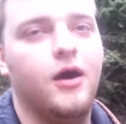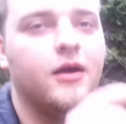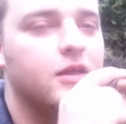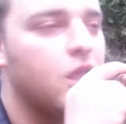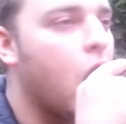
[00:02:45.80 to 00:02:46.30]

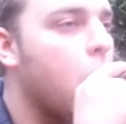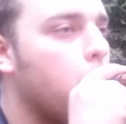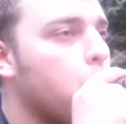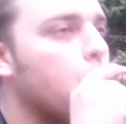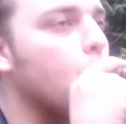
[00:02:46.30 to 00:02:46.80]
Yeah.
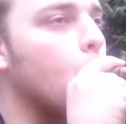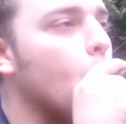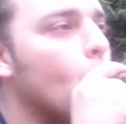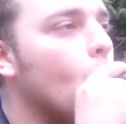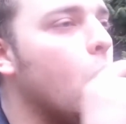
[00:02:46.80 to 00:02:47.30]

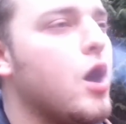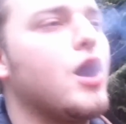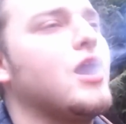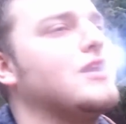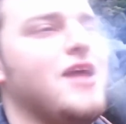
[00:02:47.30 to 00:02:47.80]
I feel you, man.